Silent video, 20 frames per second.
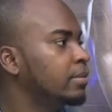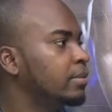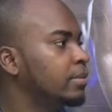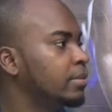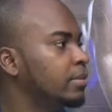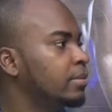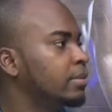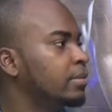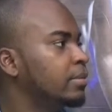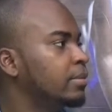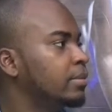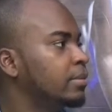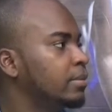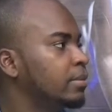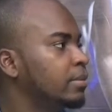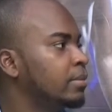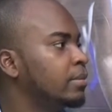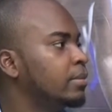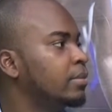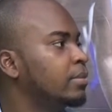
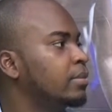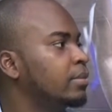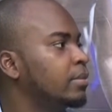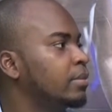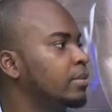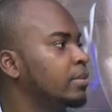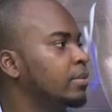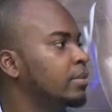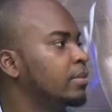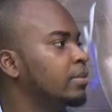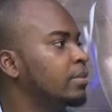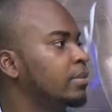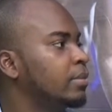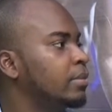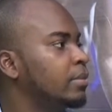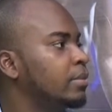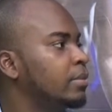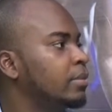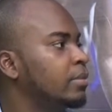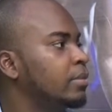
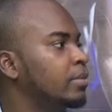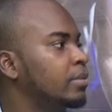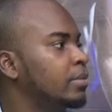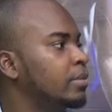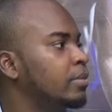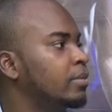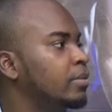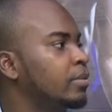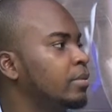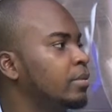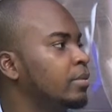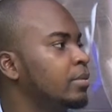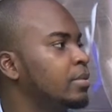(silent)